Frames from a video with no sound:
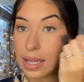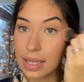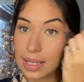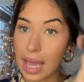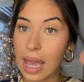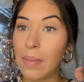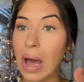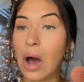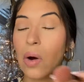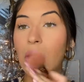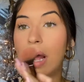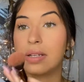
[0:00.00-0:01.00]
This came
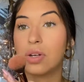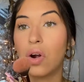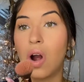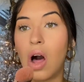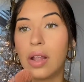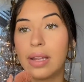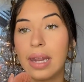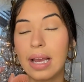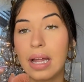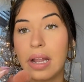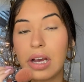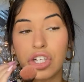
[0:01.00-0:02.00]
out as her holiday
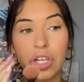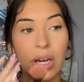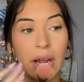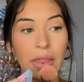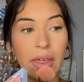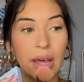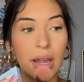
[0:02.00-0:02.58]
collection, I think